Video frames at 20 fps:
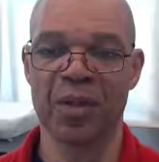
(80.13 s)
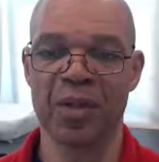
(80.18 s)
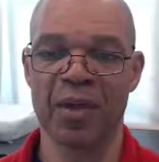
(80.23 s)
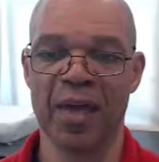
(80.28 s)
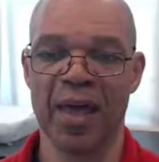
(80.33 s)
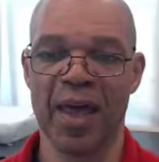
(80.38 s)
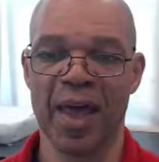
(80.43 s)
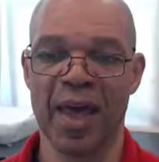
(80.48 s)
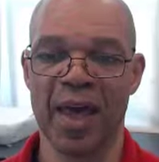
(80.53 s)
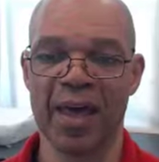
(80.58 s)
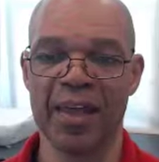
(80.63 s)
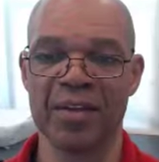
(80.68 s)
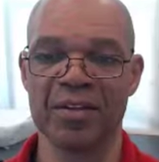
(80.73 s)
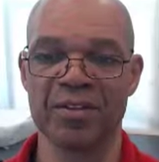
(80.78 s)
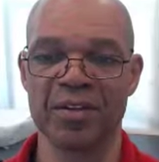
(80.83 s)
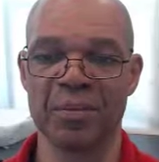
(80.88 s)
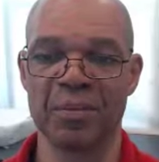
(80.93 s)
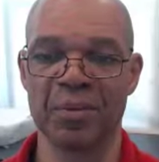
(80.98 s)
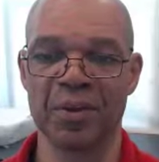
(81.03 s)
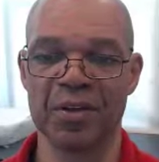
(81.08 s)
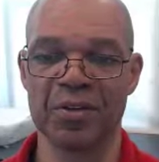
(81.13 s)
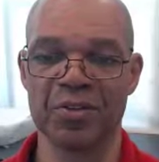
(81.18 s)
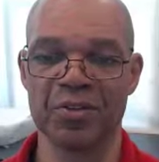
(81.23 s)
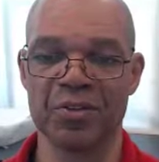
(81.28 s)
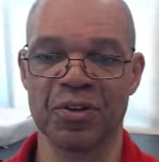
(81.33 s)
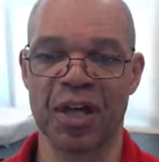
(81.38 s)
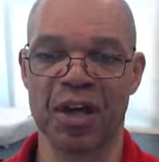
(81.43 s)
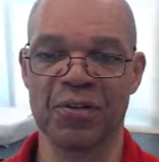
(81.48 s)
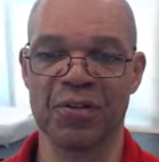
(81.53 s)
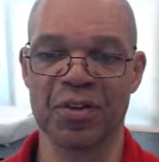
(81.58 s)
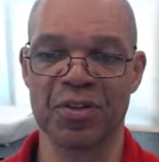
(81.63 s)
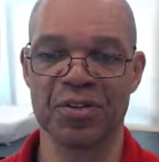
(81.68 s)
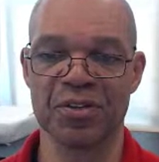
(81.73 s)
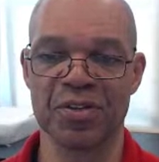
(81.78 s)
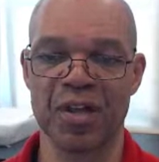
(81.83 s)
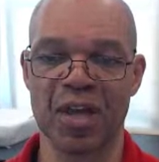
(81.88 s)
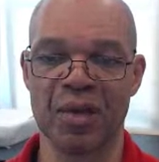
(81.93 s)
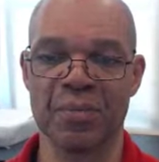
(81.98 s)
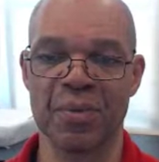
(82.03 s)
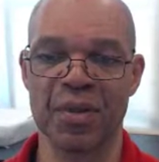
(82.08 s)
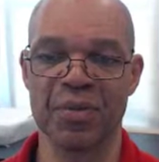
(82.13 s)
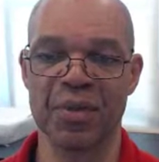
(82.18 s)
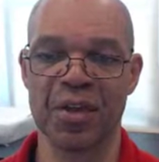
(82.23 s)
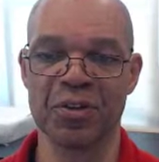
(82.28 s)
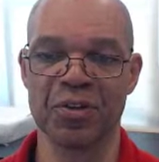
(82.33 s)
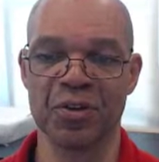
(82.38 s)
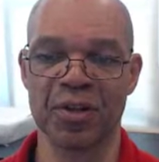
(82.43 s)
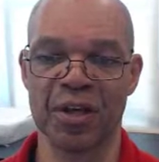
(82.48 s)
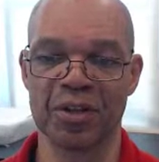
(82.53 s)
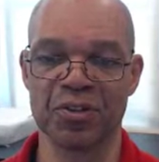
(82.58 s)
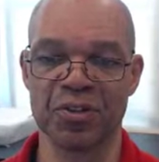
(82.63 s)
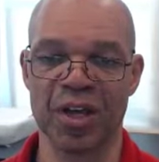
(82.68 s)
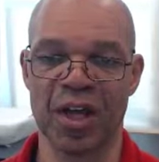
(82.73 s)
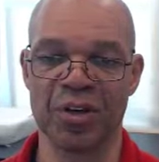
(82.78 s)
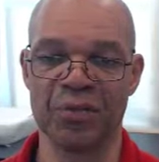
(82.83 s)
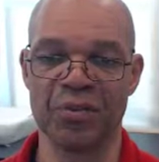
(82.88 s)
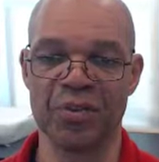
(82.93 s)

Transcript: and in some places you have an assignment that you'll actually have